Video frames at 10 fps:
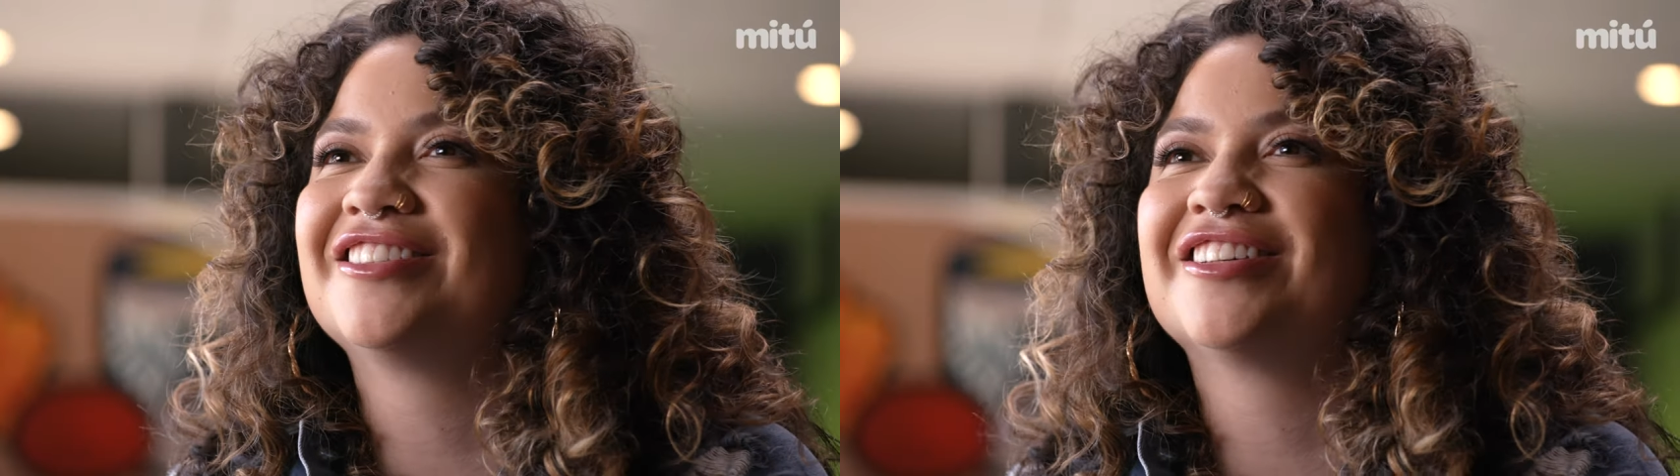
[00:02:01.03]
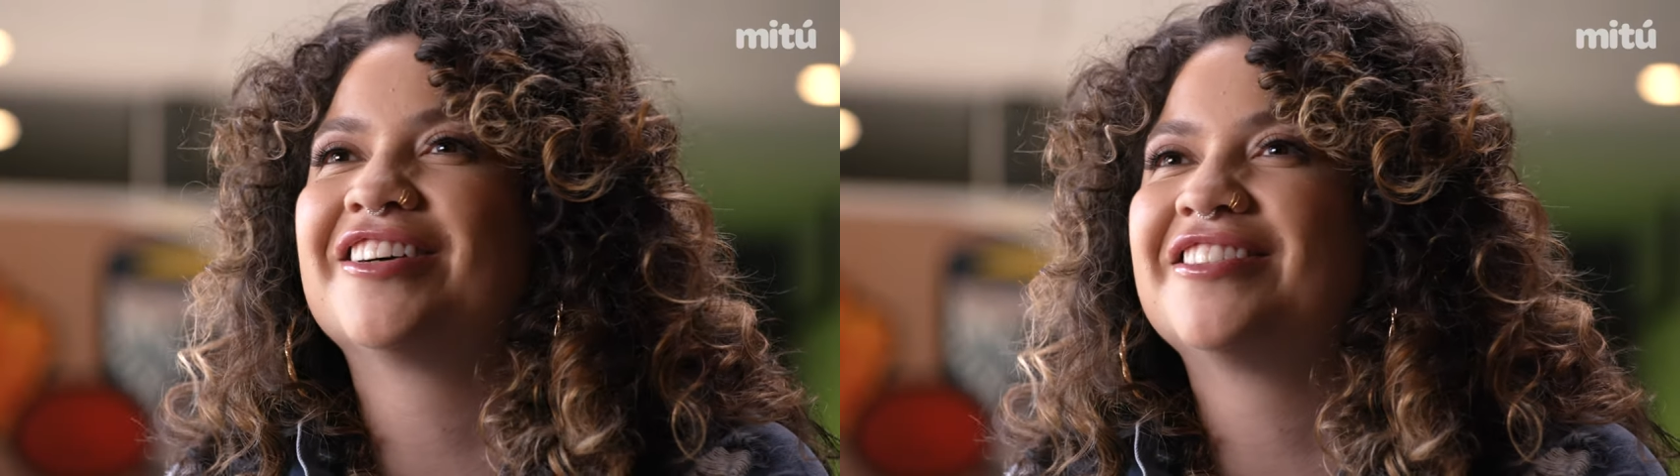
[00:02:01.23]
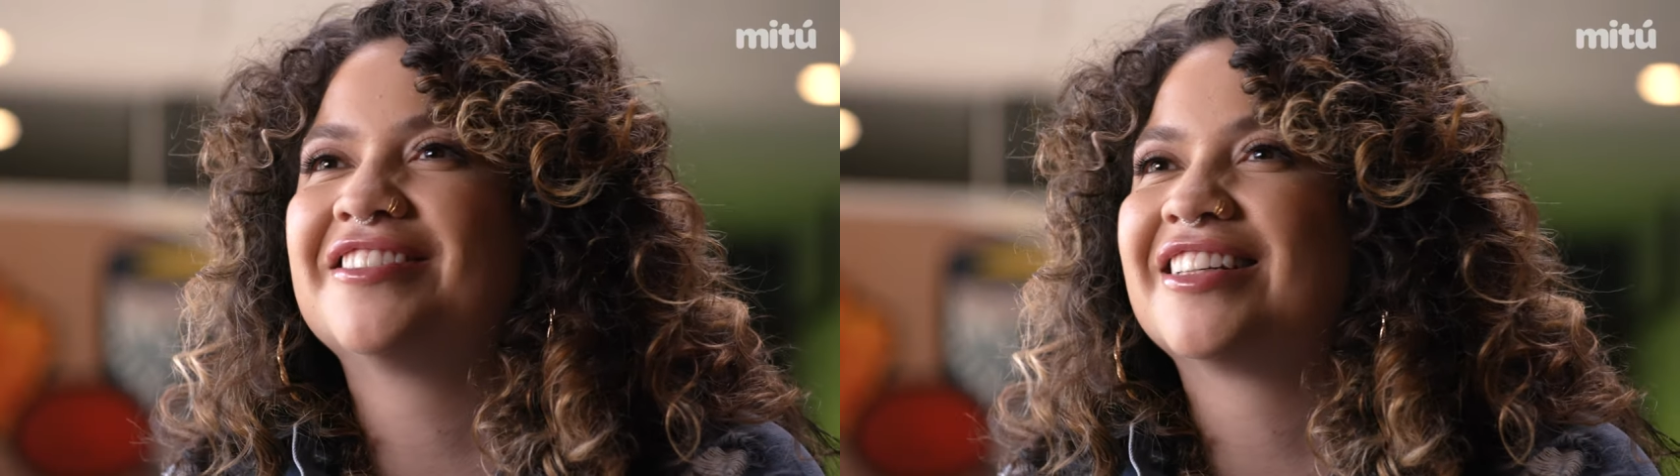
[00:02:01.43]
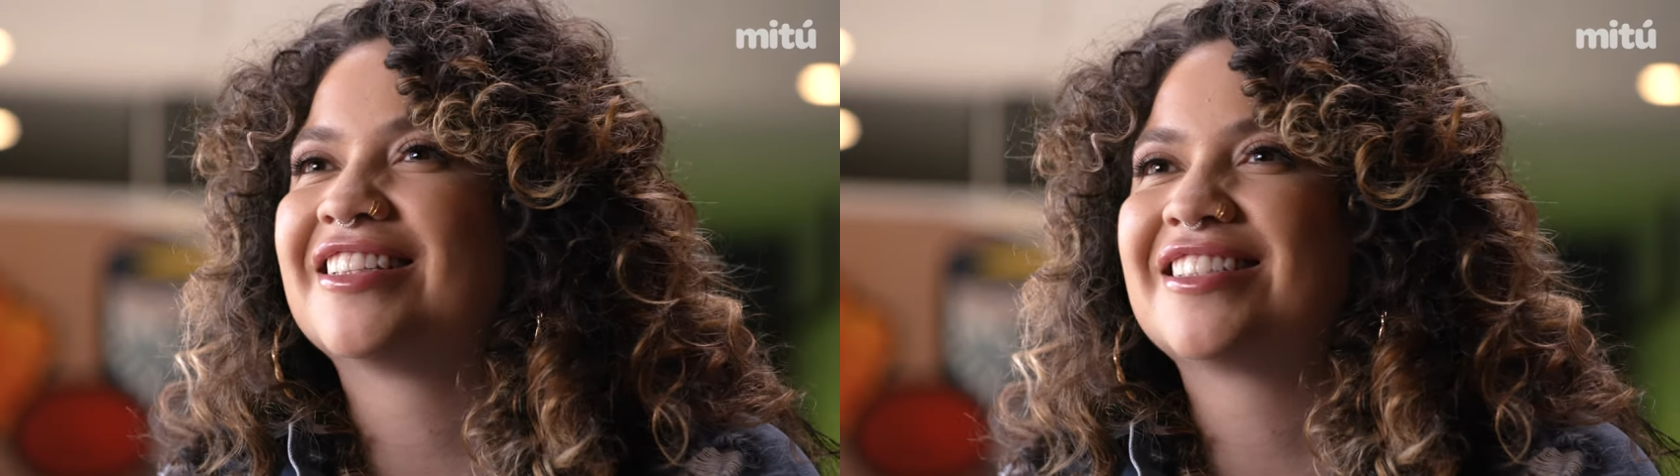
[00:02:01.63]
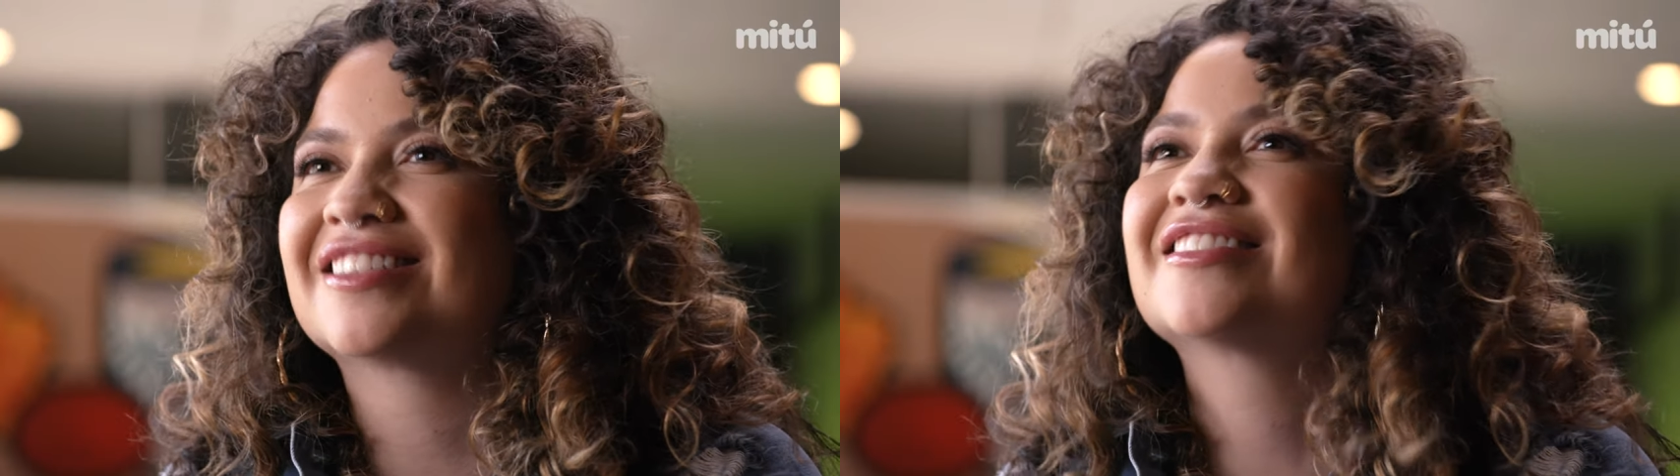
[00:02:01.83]
you know?
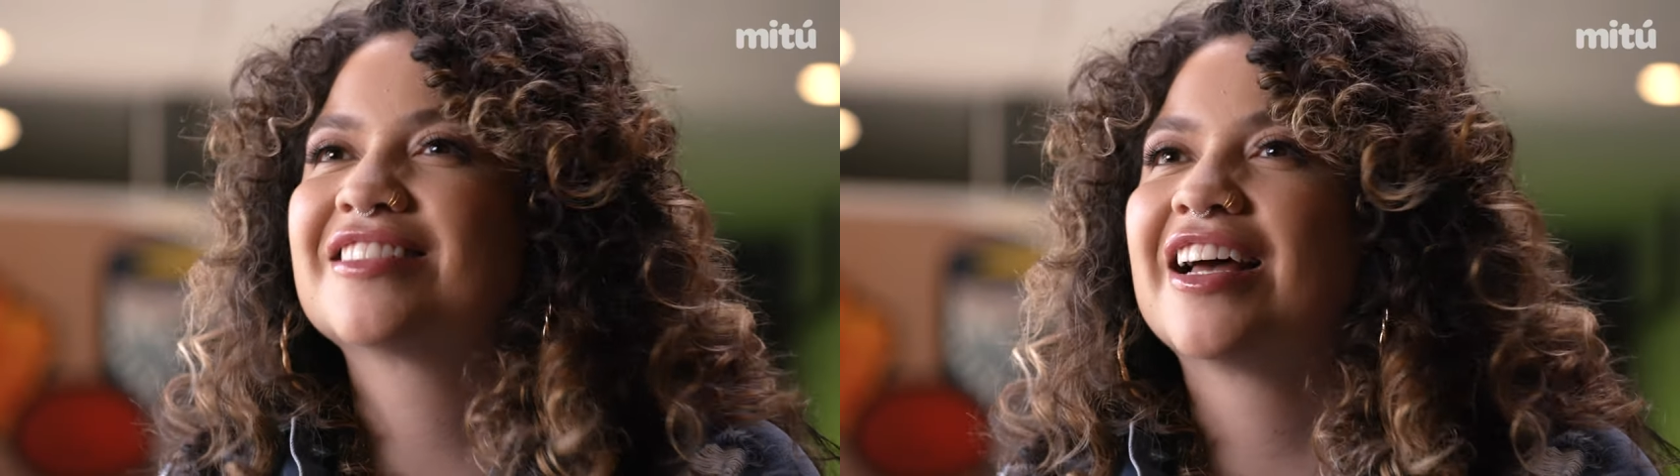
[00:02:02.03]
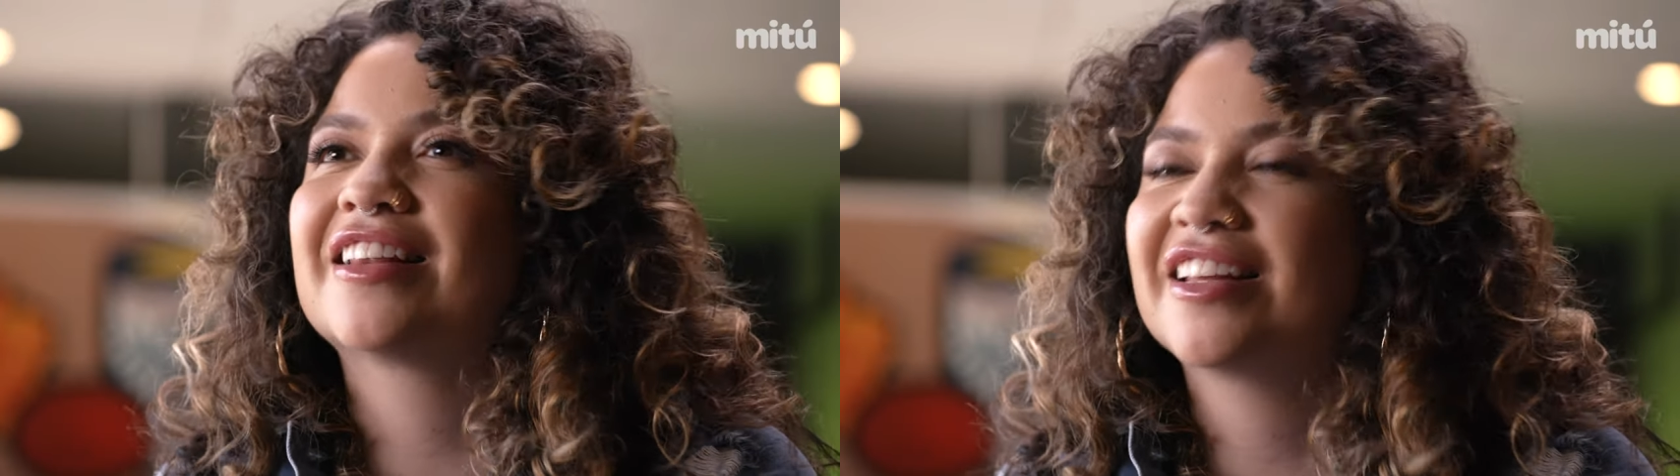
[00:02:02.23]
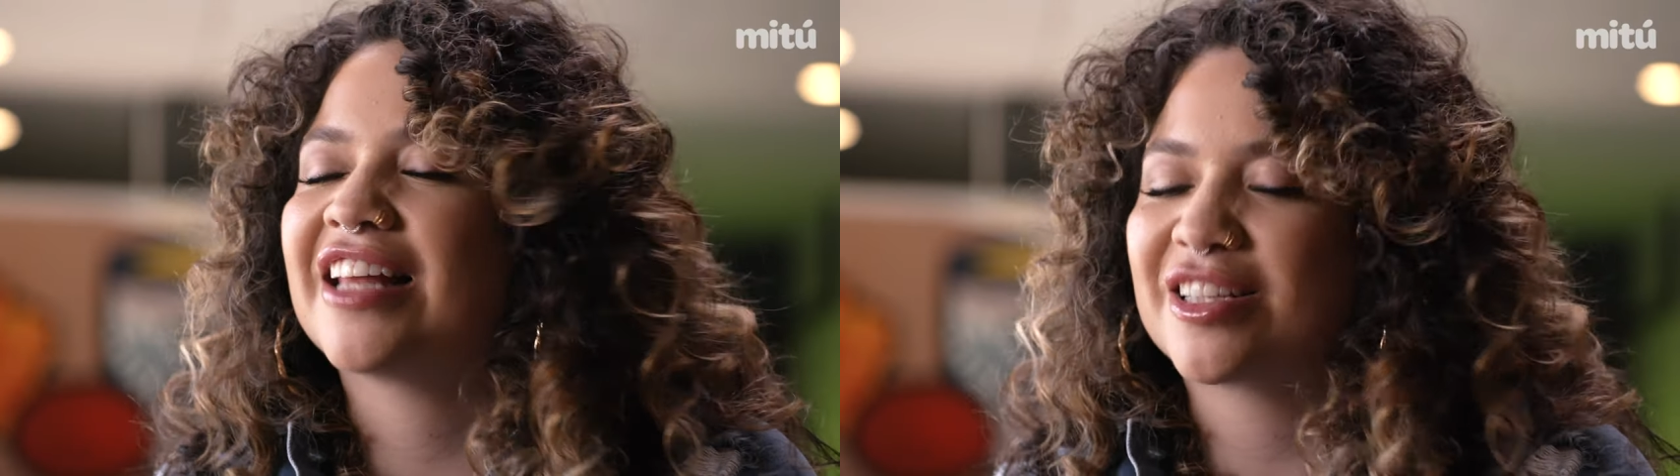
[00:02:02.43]
It's, I think